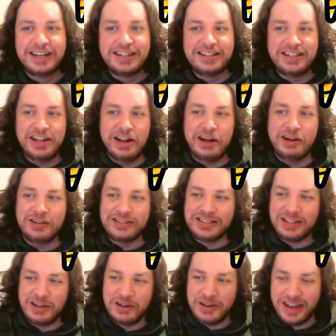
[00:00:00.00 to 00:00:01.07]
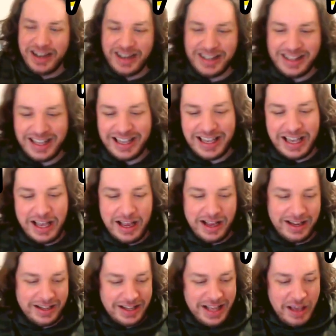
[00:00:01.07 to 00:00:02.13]
you know? So, like,
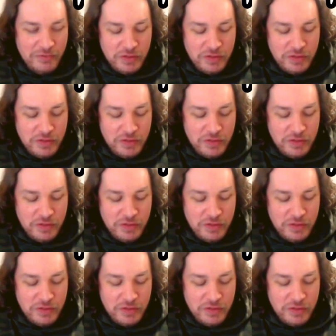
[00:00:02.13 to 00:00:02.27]
if